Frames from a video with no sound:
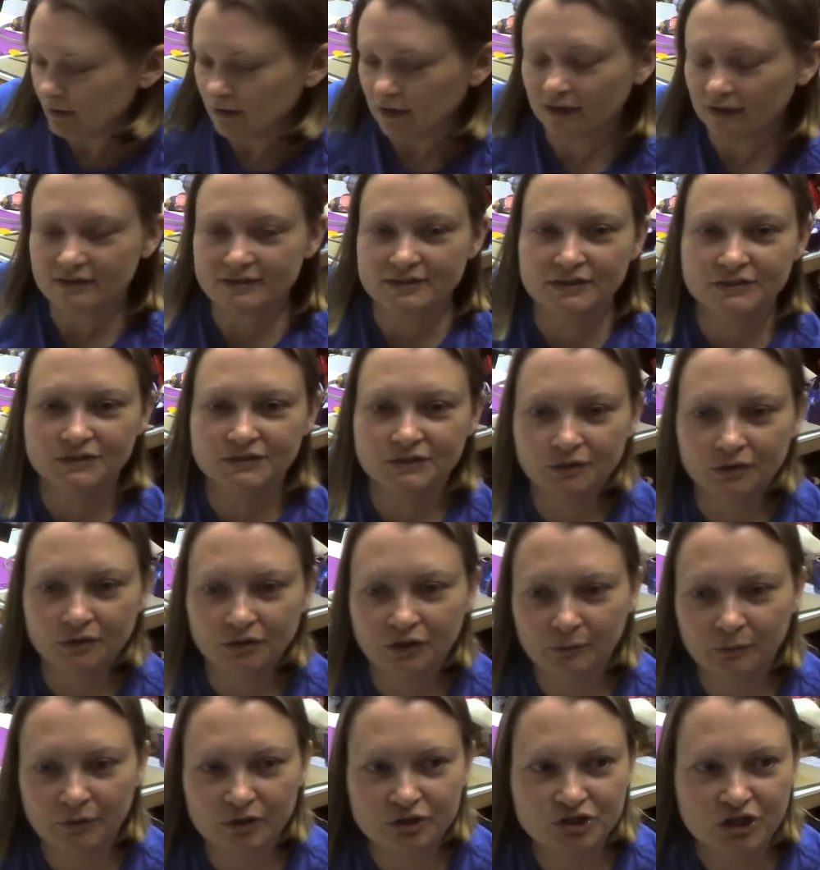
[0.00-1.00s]
I guess that's a good
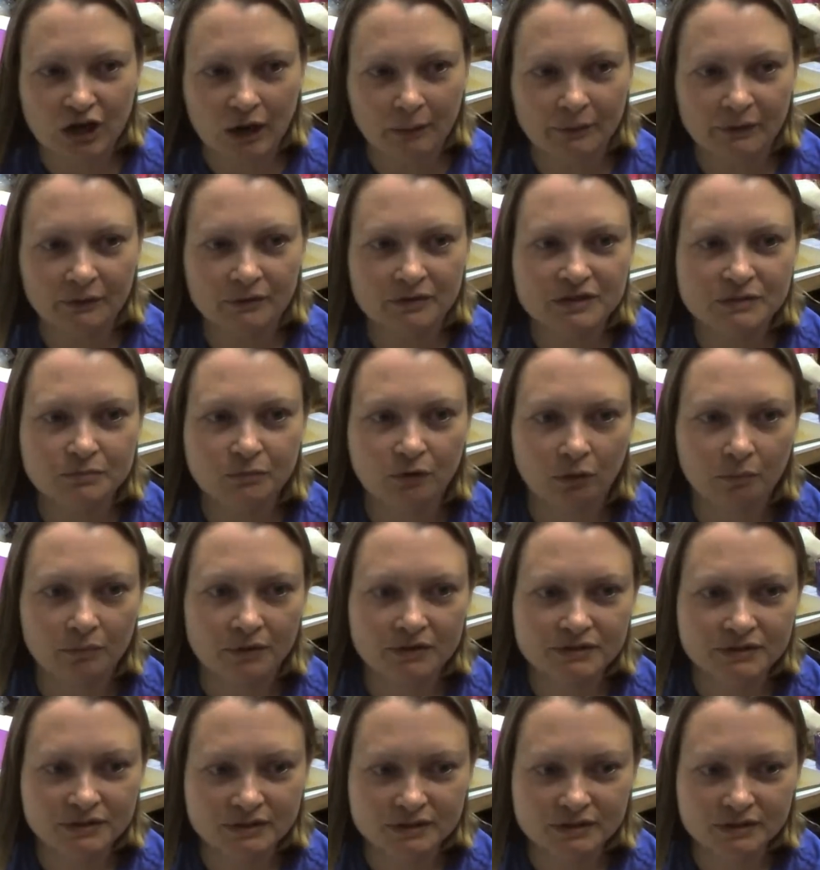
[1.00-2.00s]
thing about shopping with small
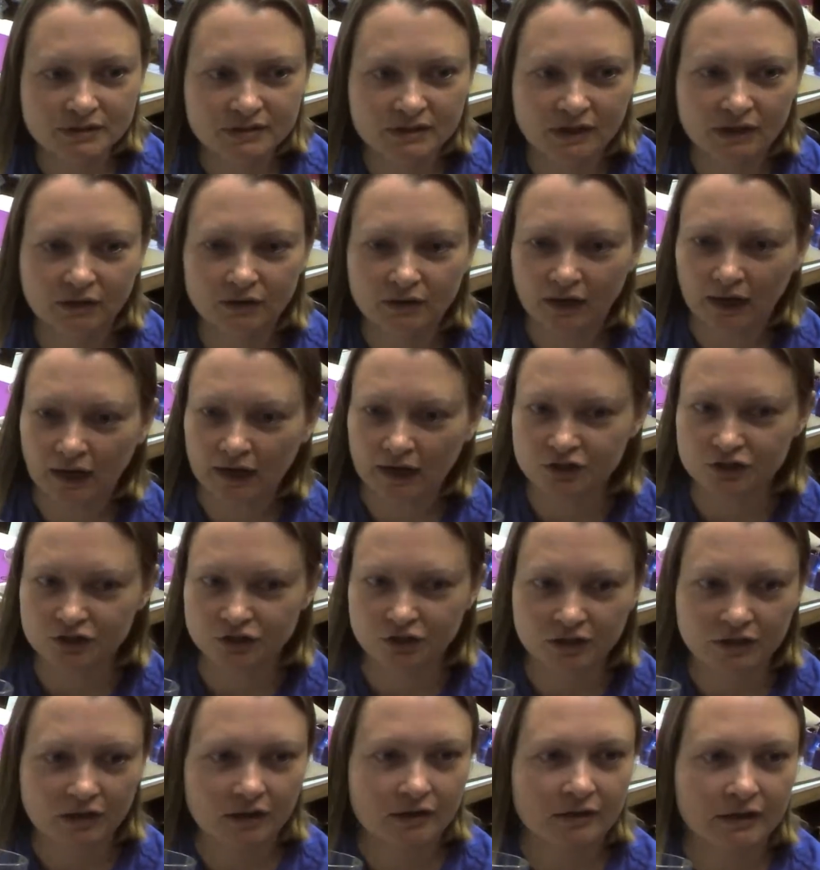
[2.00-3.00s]
businesses. They
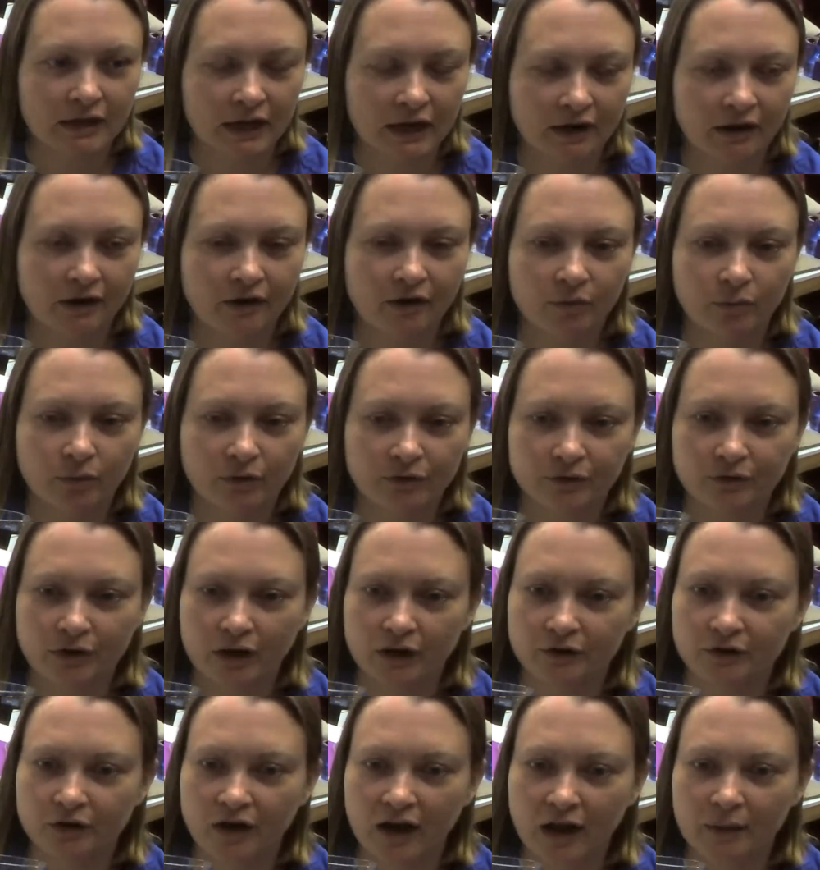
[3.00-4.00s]
actually care whether or
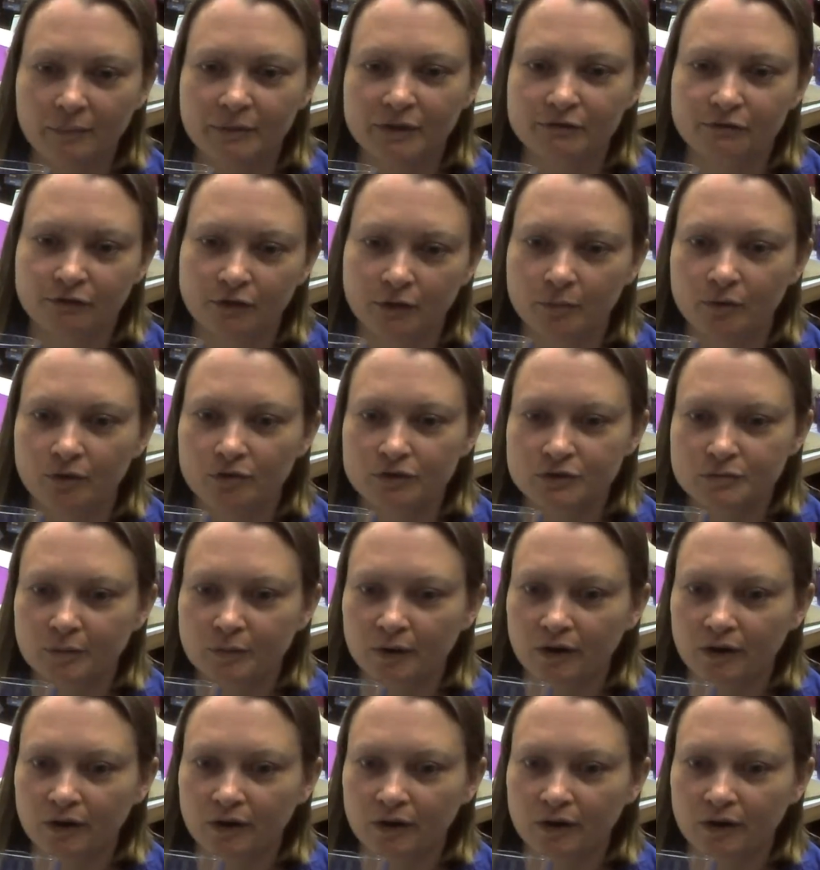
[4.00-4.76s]
not you're happy for the most